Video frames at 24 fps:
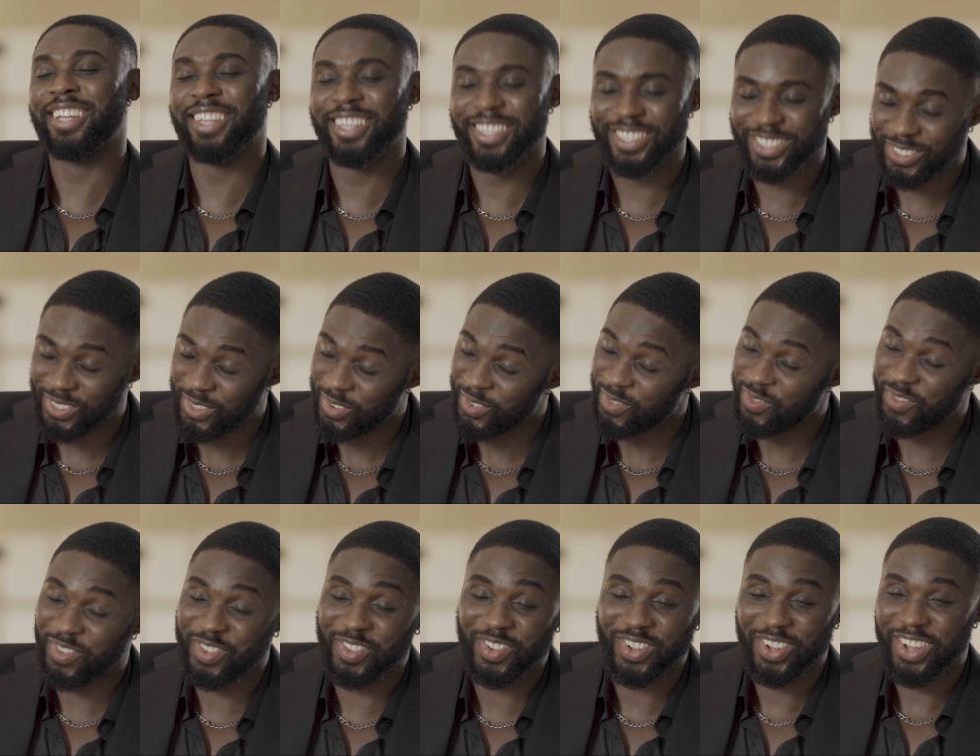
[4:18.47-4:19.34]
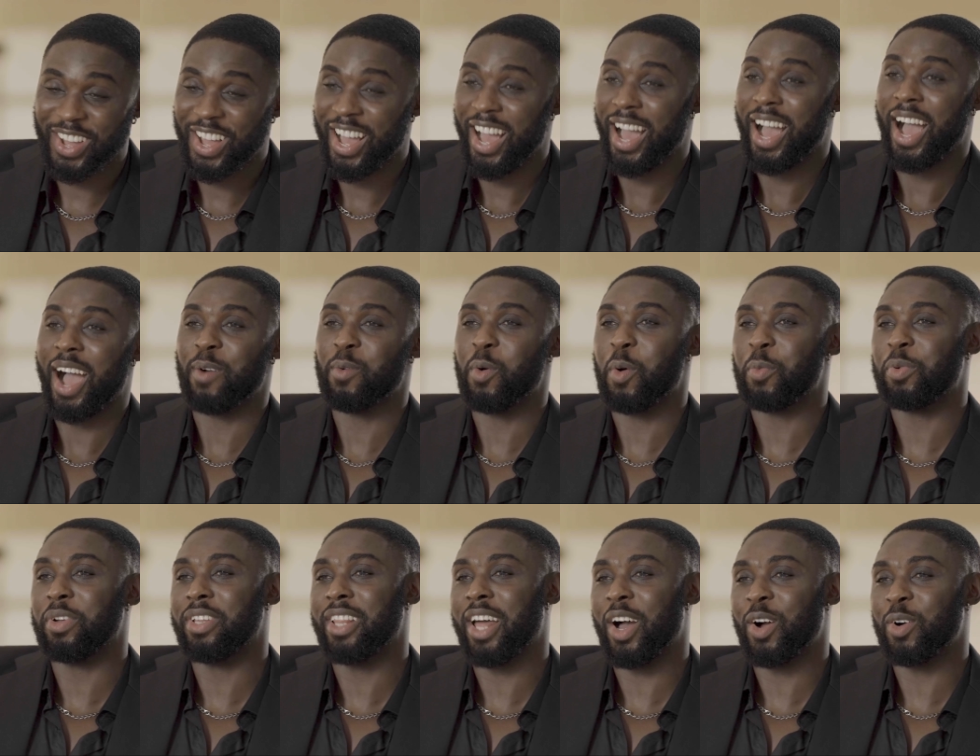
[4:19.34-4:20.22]
so I'm
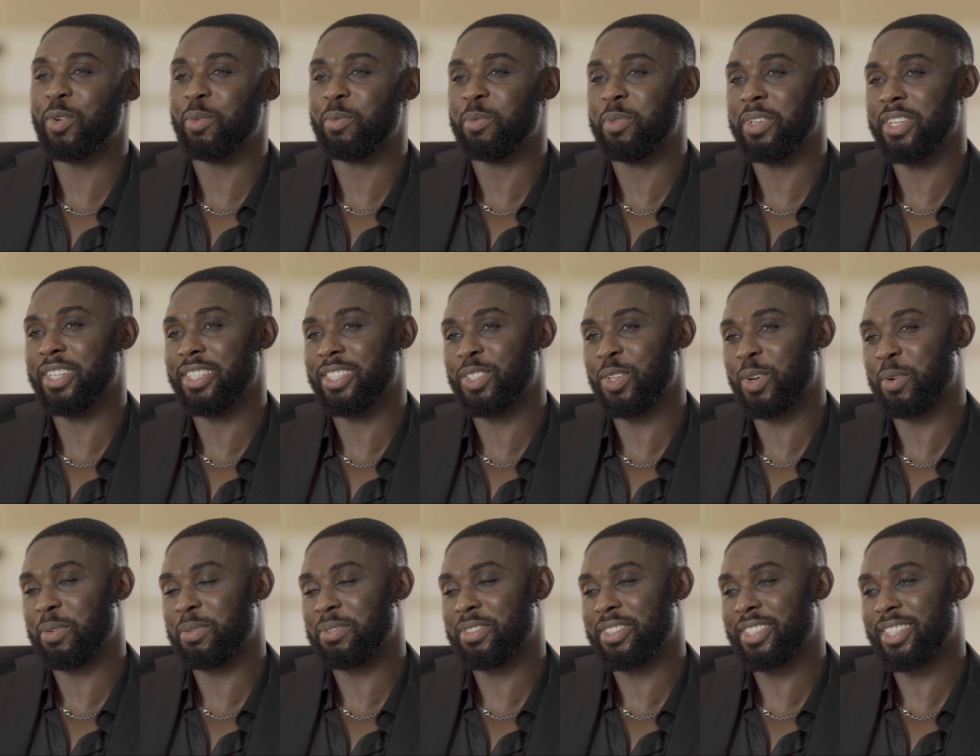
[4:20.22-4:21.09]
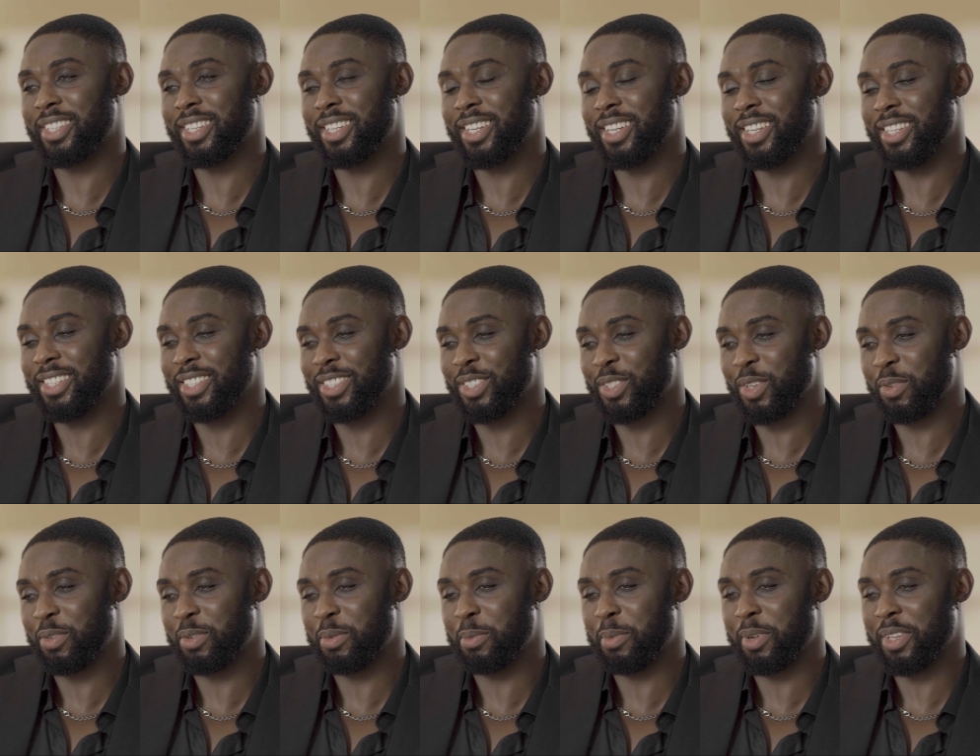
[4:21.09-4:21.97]
hoping that would be a soft
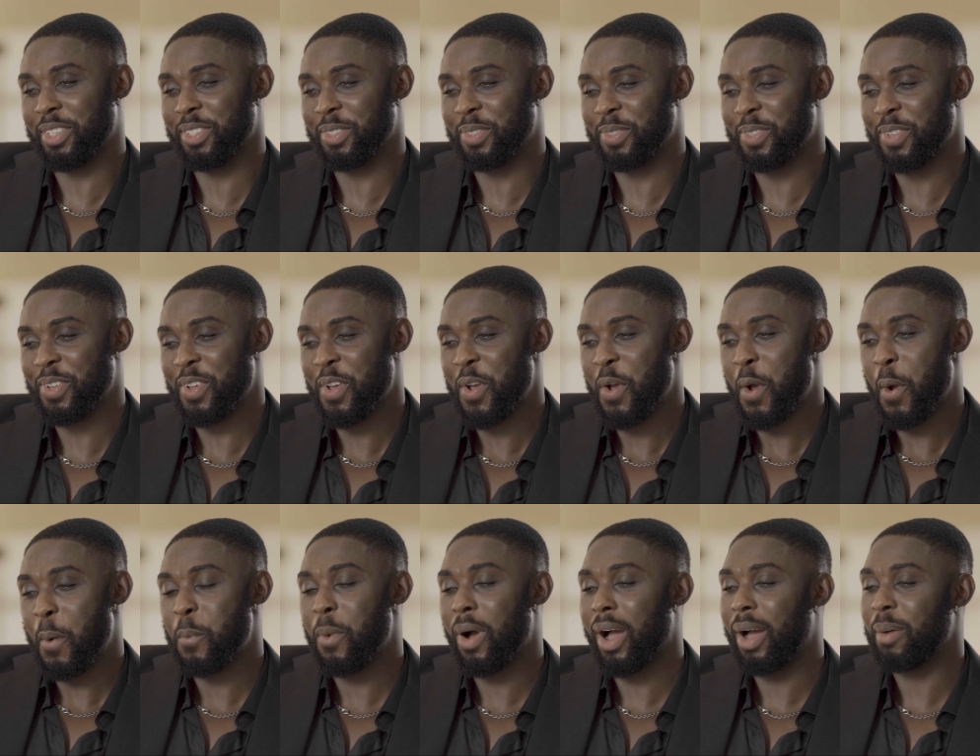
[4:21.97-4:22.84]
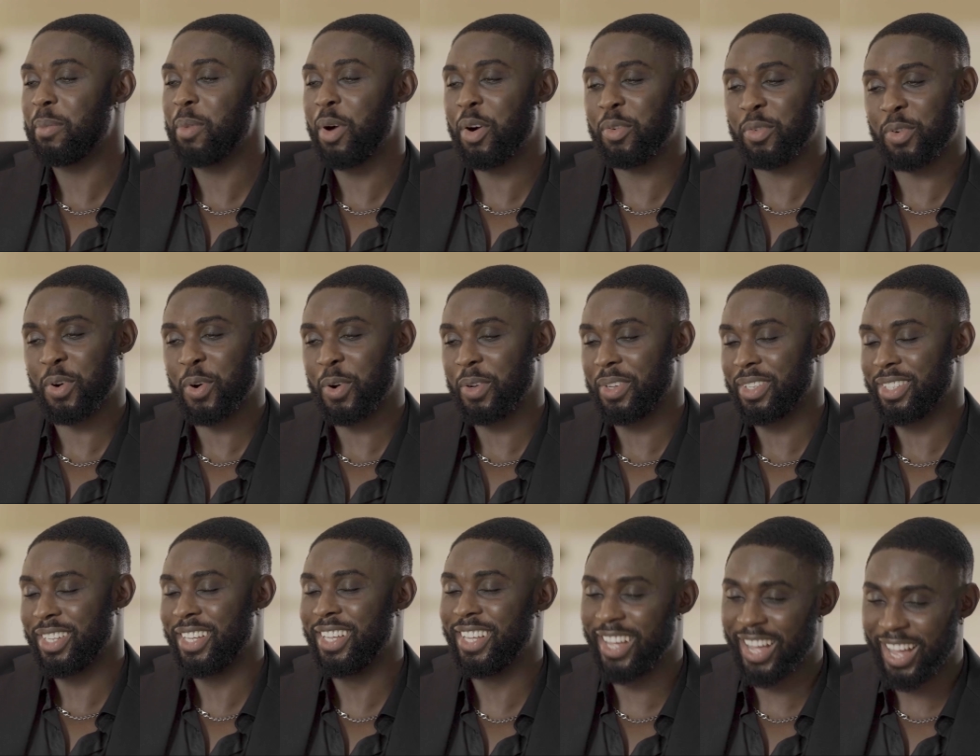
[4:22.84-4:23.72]
pedal. But above all,
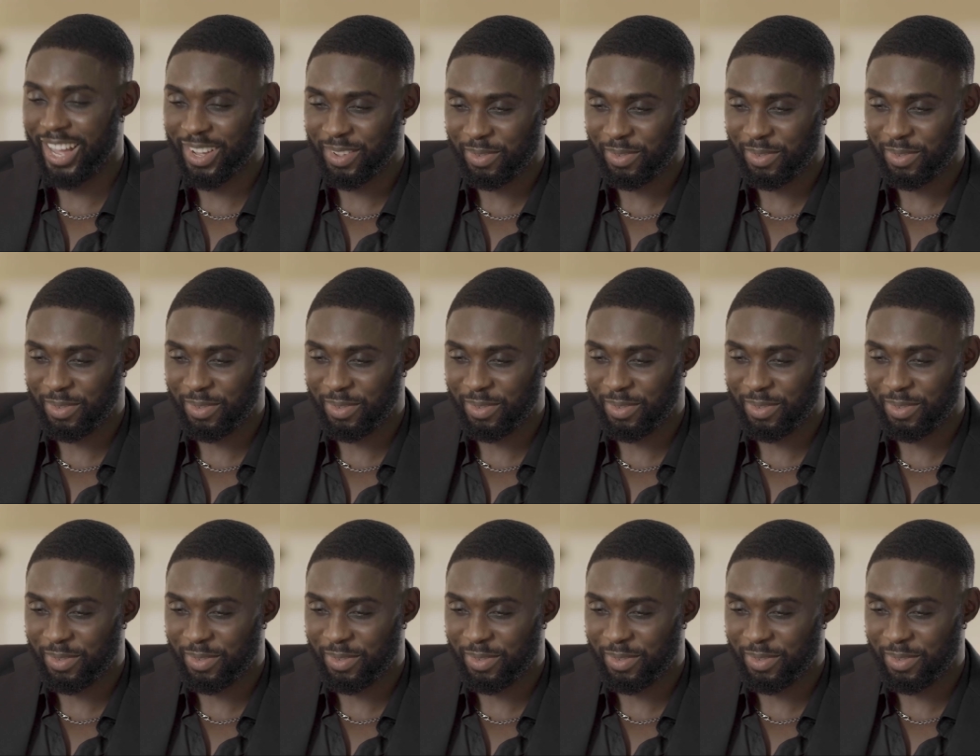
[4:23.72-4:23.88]
I